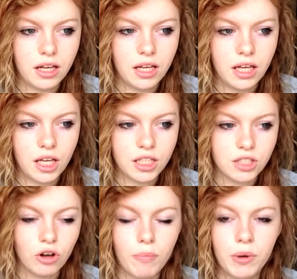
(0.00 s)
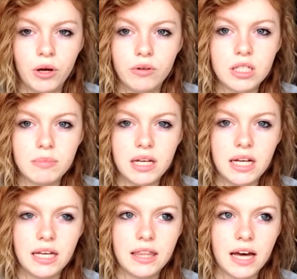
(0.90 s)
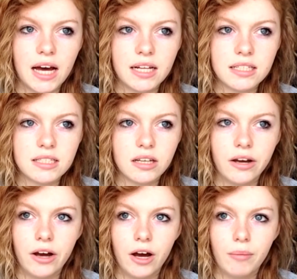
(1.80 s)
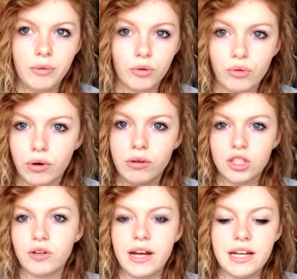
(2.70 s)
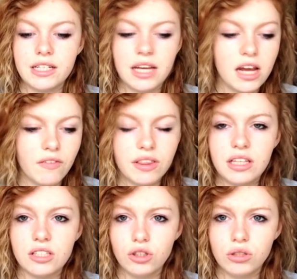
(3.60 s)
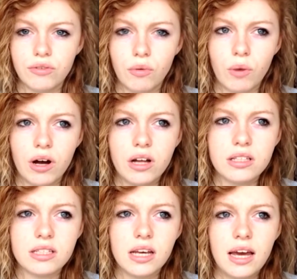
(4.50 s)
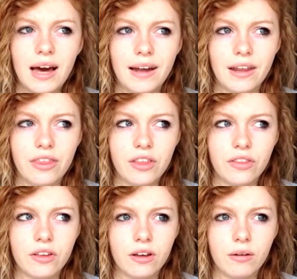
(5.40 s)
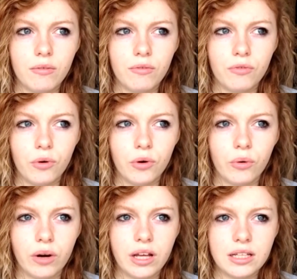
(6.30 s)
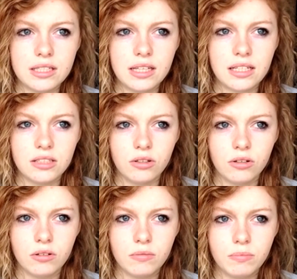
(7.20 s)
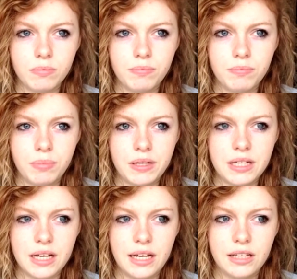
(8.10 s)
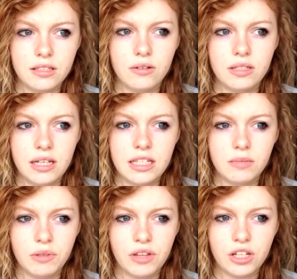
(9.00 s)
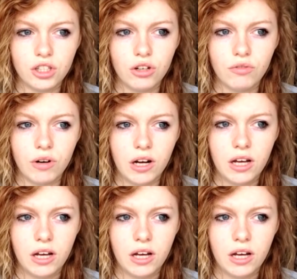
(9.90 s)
it's not been known to me that you're thrown straight into hearing these new different words, and I think for an audience that's not particularly associated with that genre,